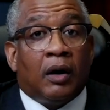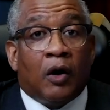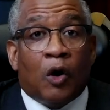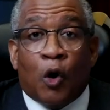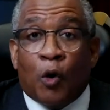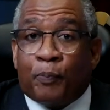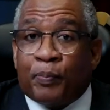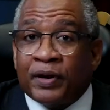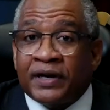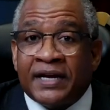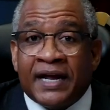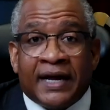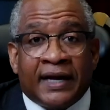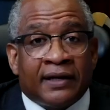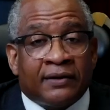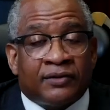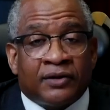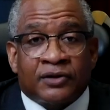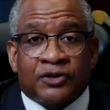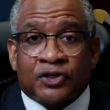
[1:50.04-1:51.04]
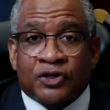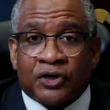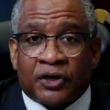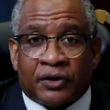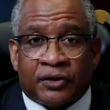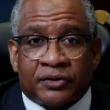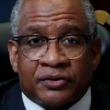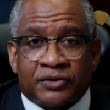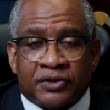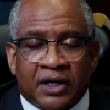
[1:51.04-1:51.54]
opening the
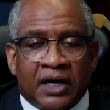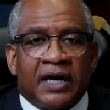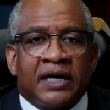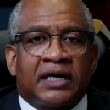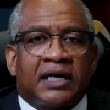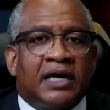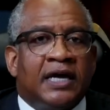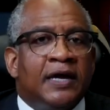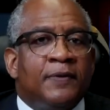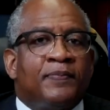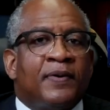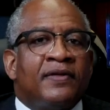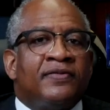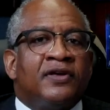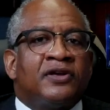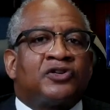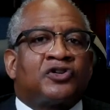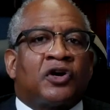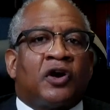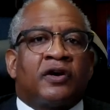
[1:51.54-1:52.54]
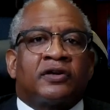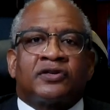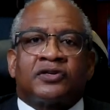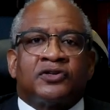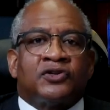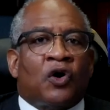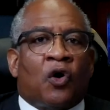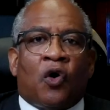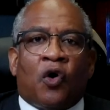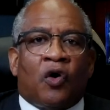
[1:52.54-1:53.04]
church, keeping the
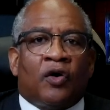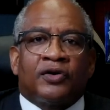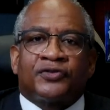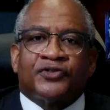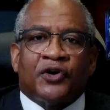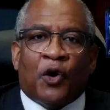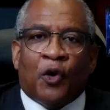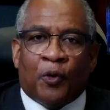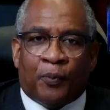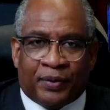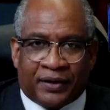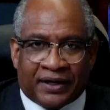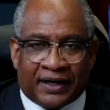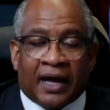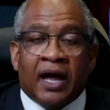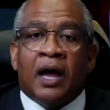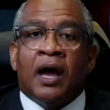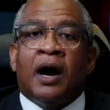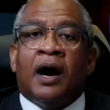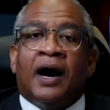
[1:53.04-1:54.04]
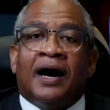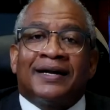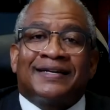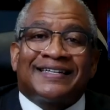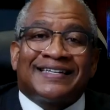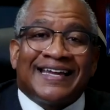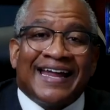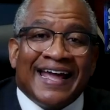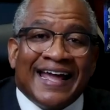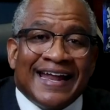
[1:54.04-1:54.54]
church doors opening,
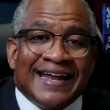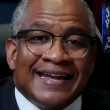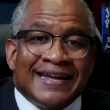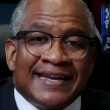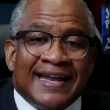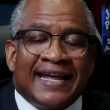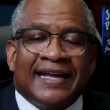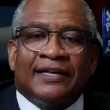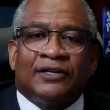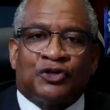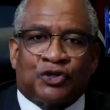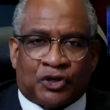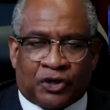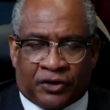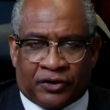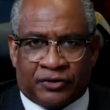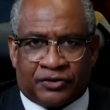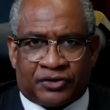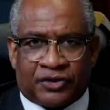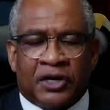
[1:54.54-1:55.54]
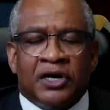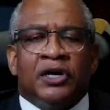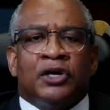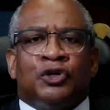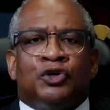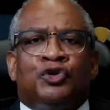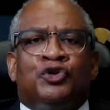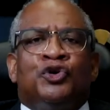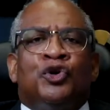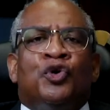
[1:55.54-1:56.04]
attending church,
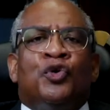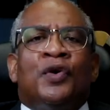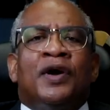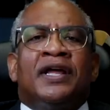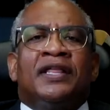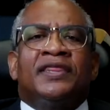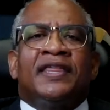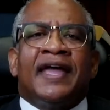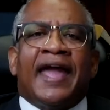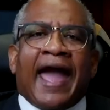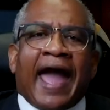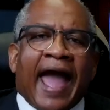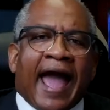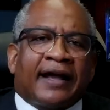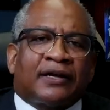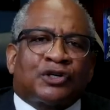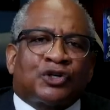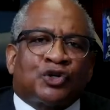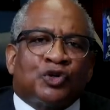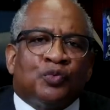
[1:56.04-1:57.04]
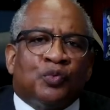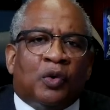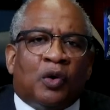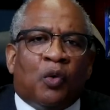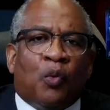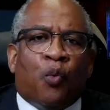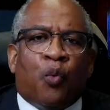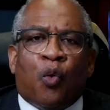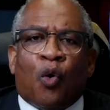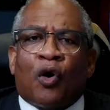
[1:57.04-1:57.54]
doing the
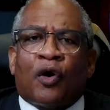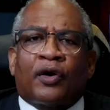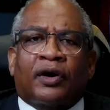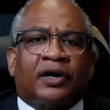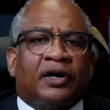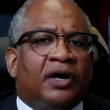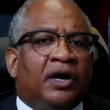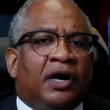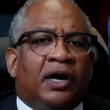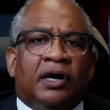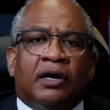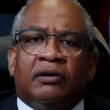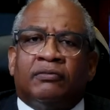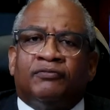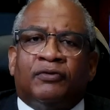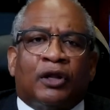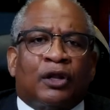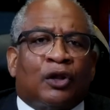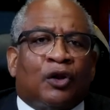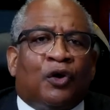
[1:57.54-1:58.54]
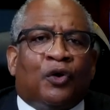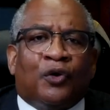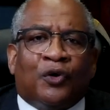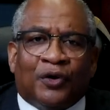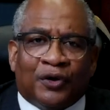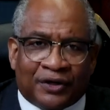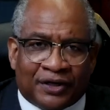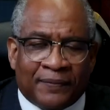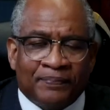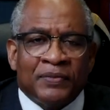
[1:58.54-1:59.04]
actual work of the
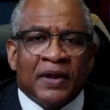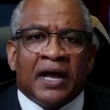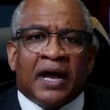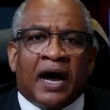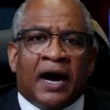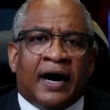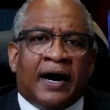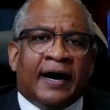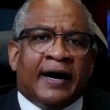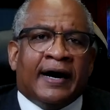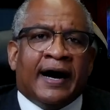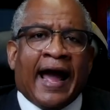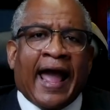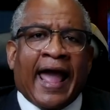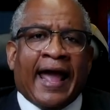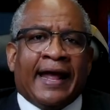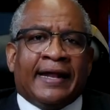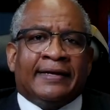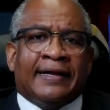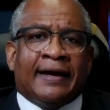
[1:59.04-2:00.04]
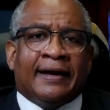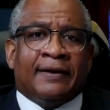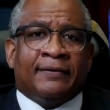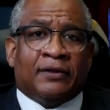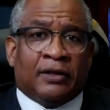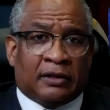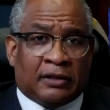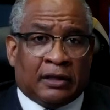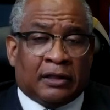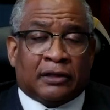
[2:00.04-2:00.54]
Lord, uh, and uh,
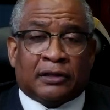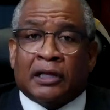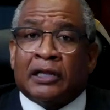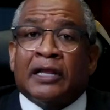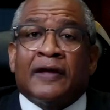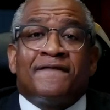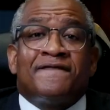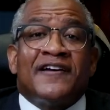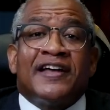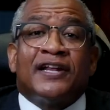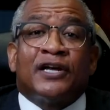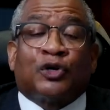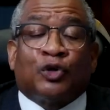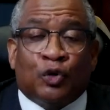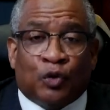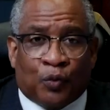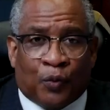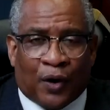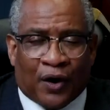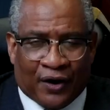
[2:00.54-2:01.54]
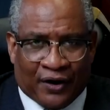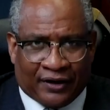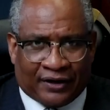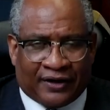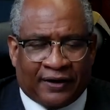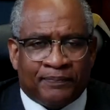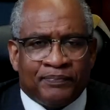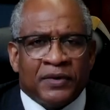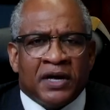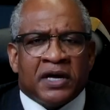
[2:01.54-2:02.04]
the, the, the, Levitical
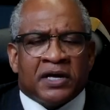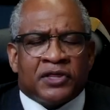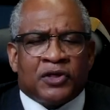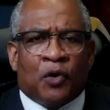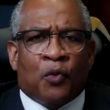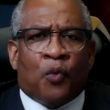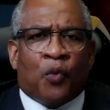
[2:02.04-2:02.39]
work, the